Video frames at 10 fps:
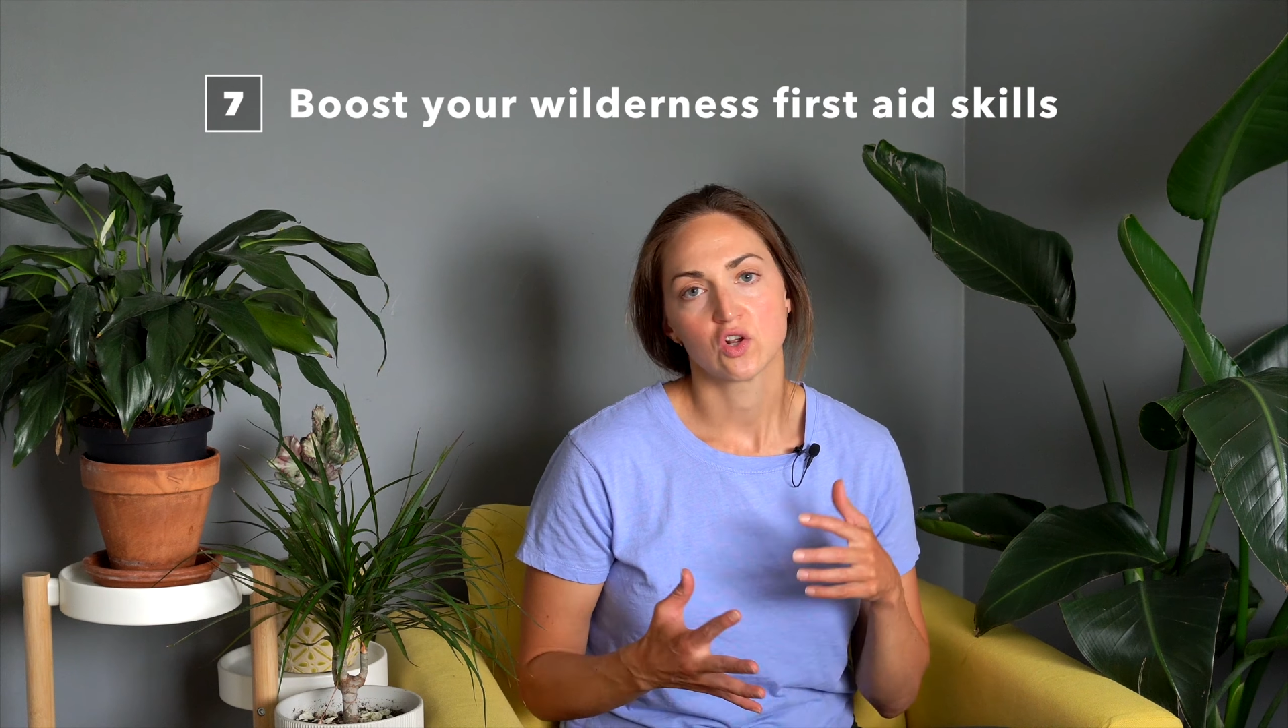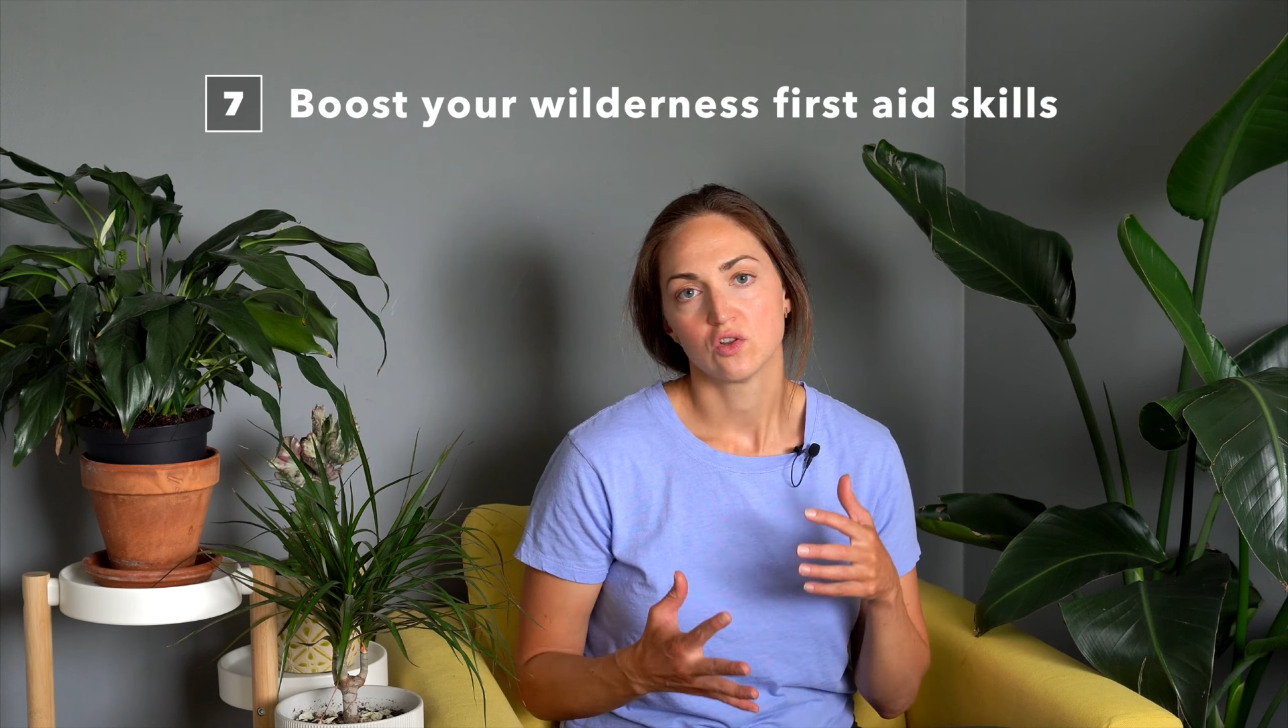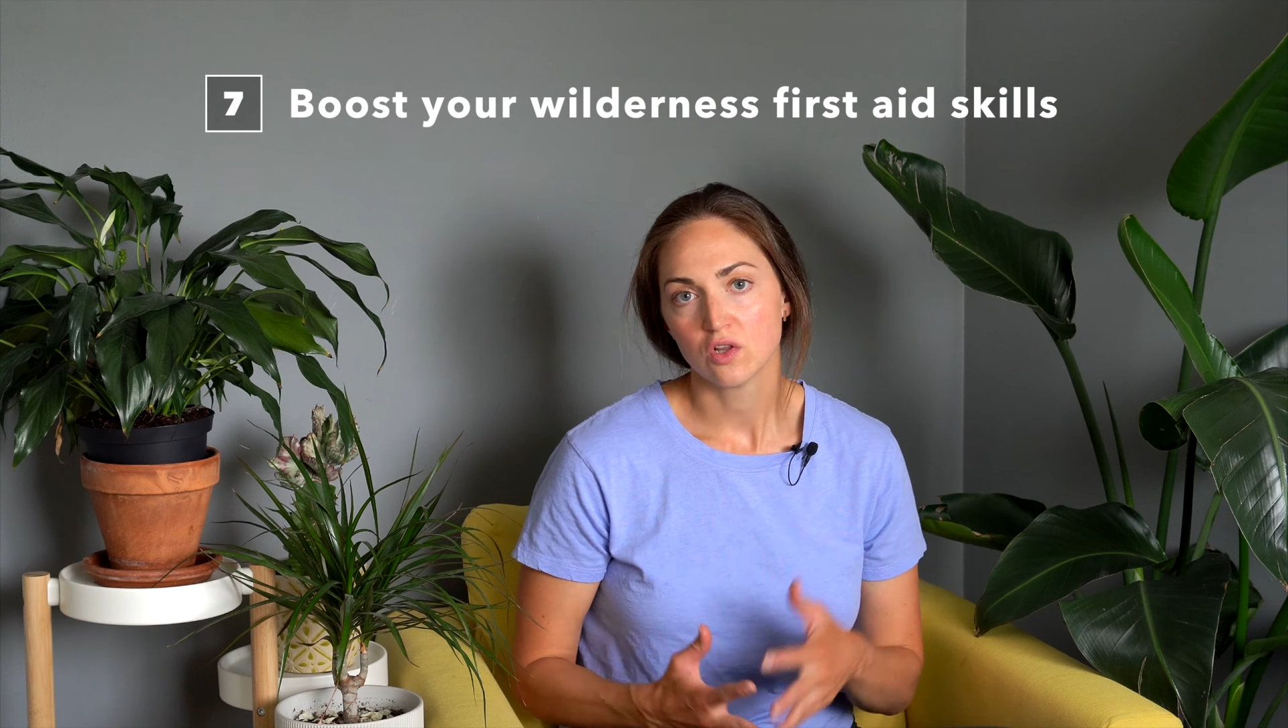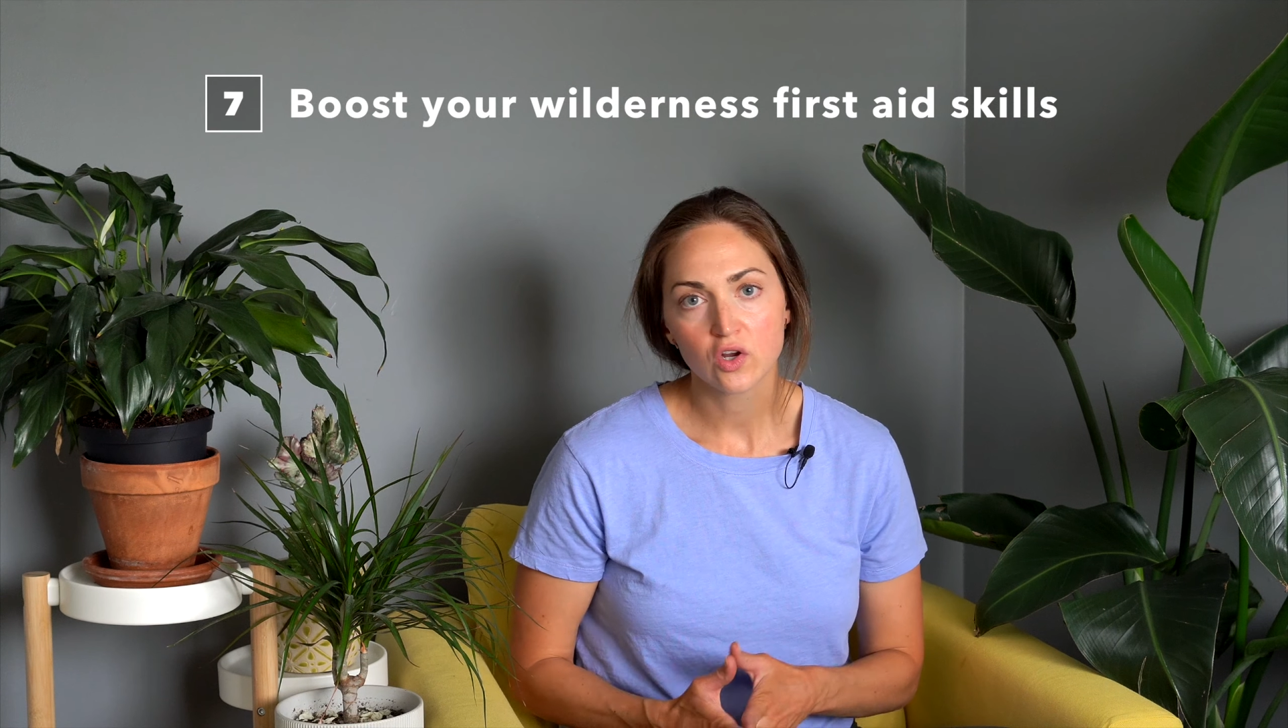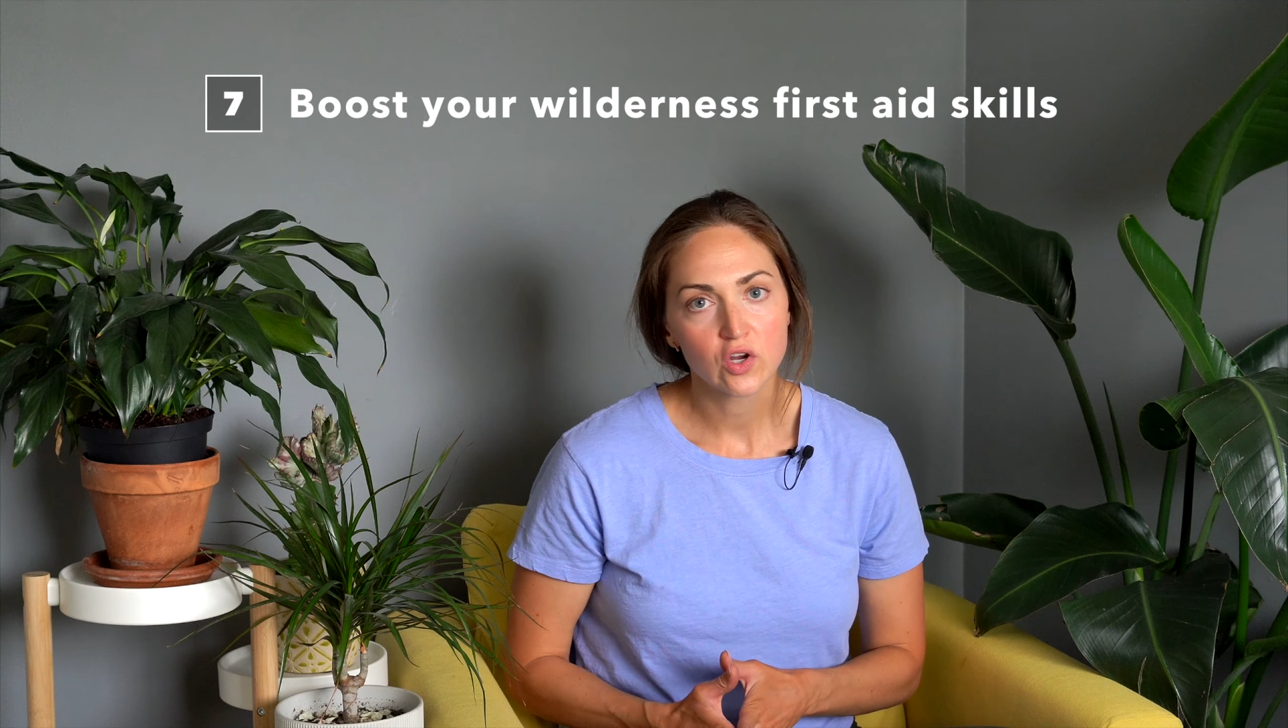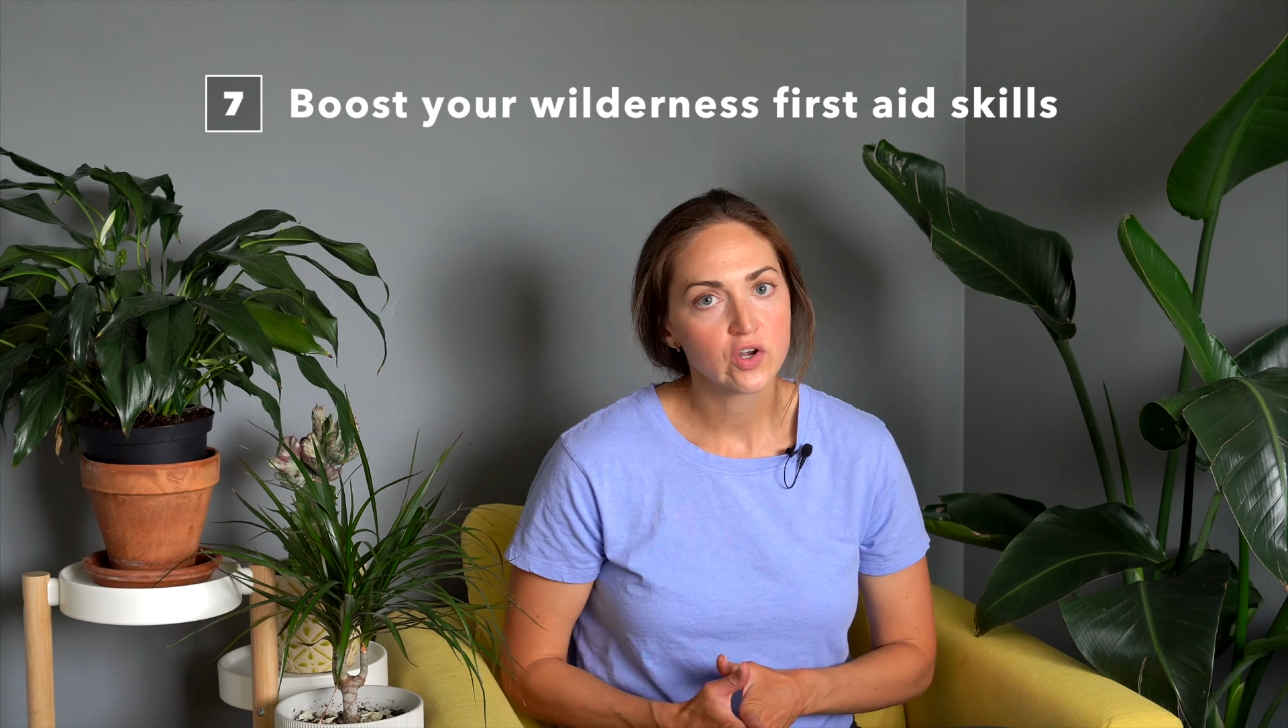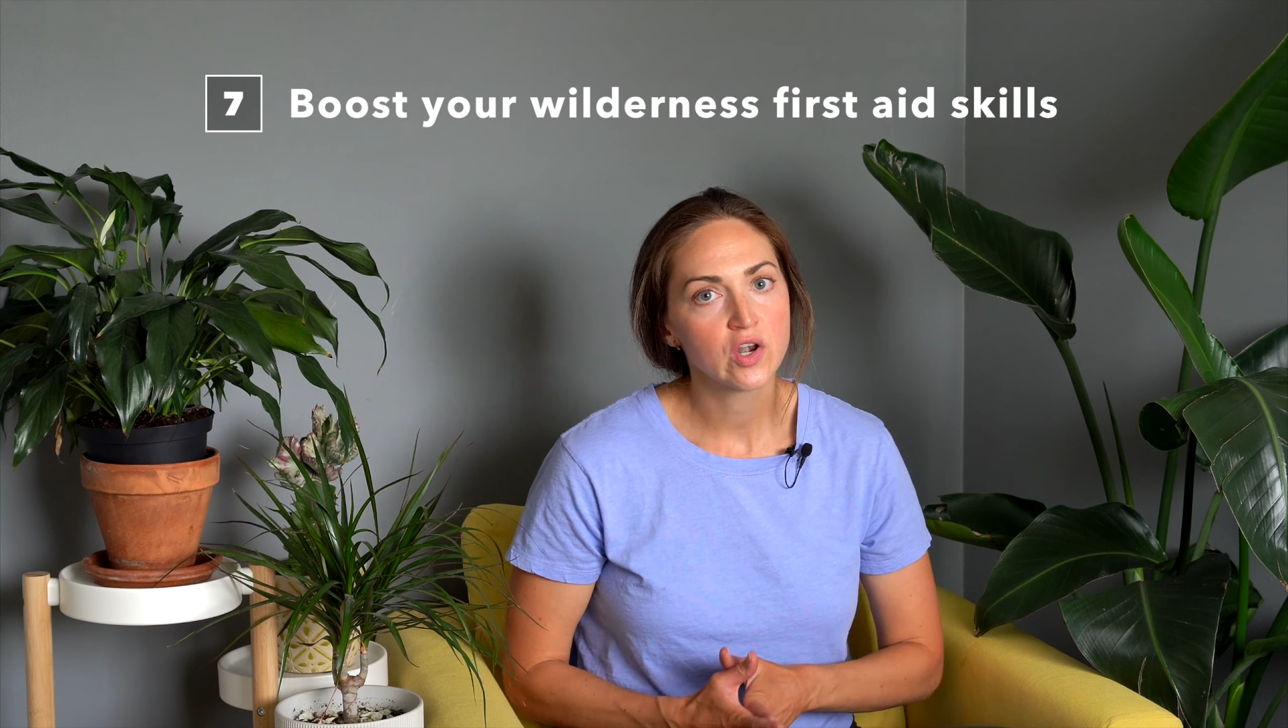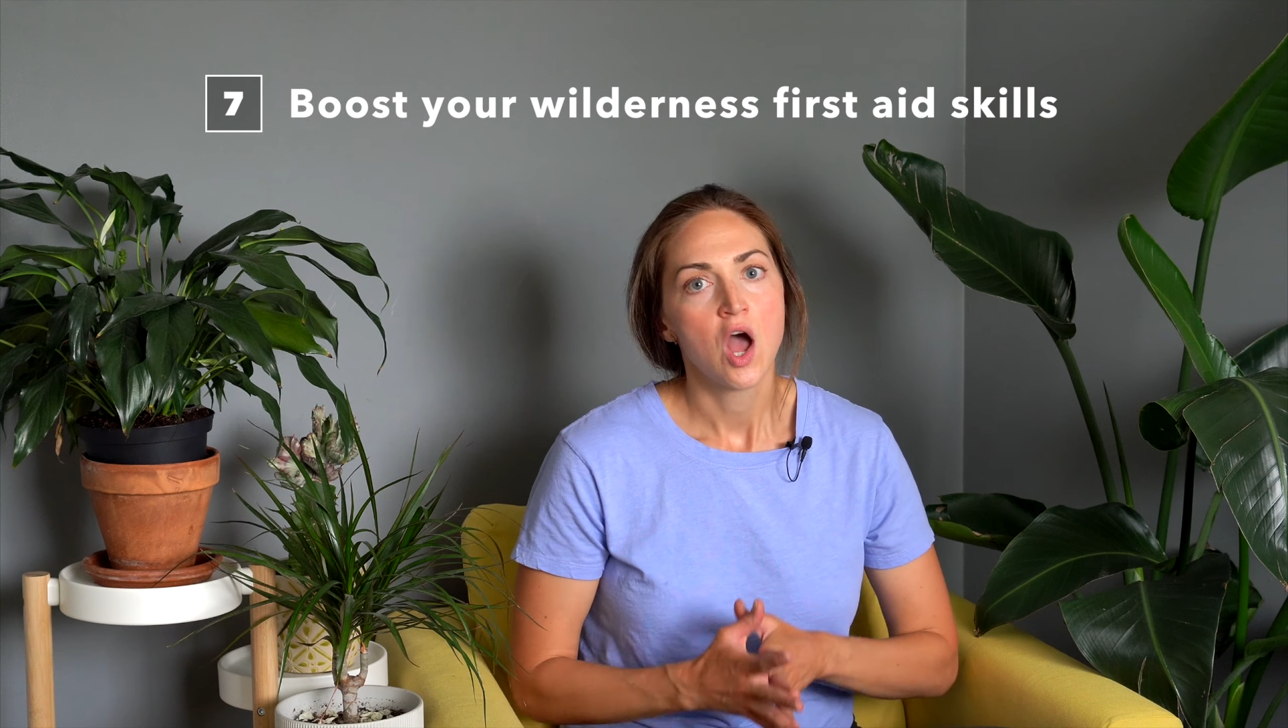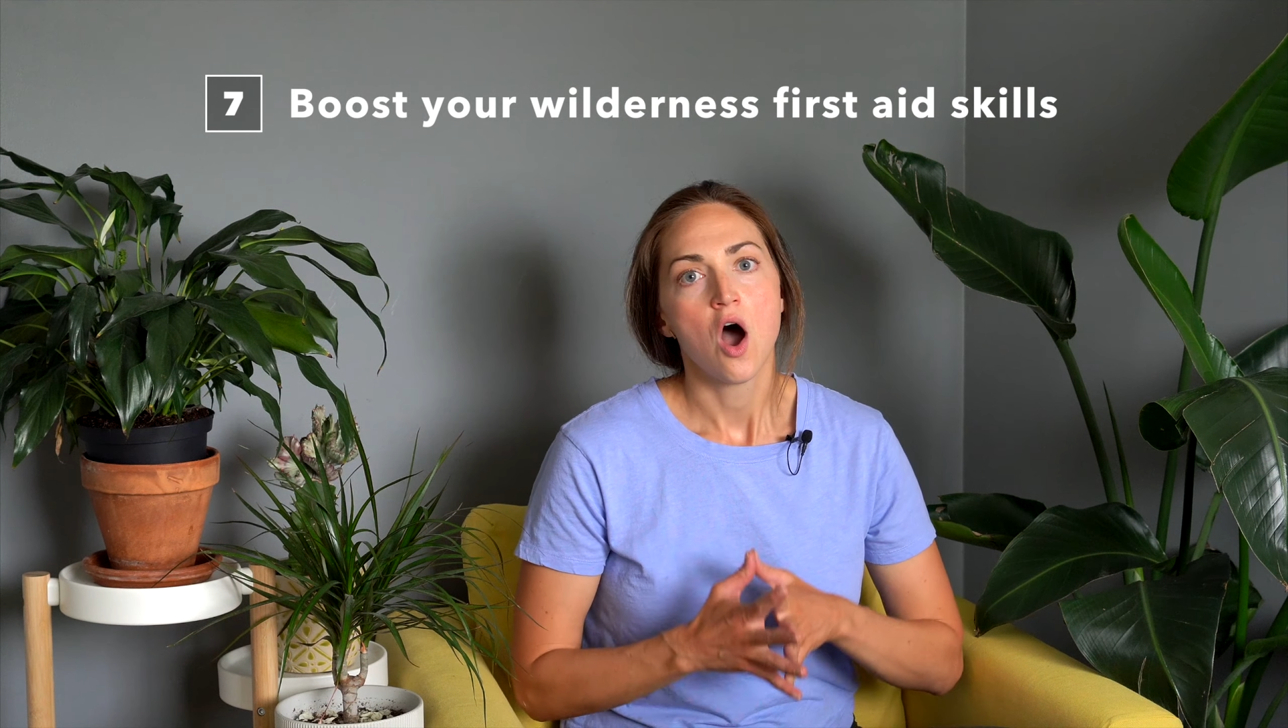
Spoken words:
learn